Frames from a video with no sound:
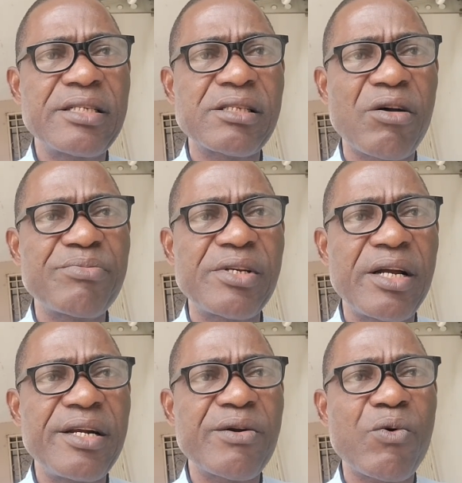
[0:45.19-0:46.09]

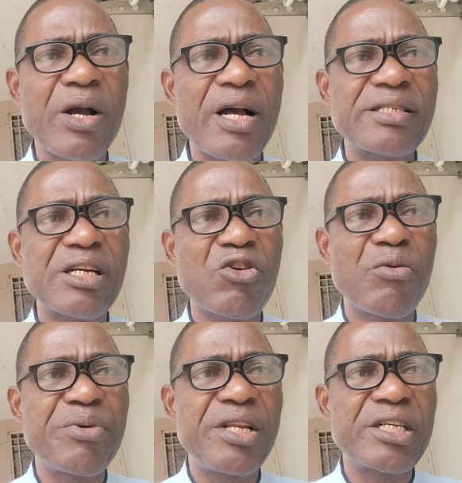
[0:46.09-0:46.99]
subject requires a
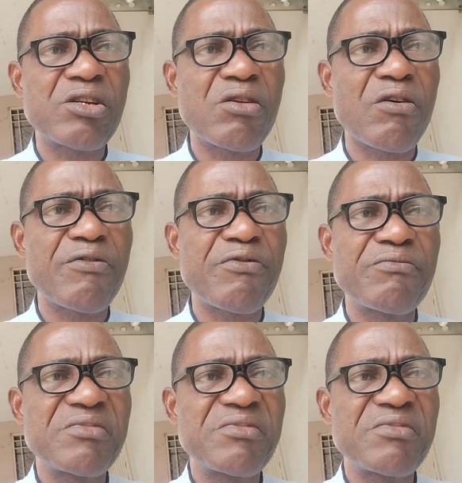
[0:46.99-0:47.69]
combination of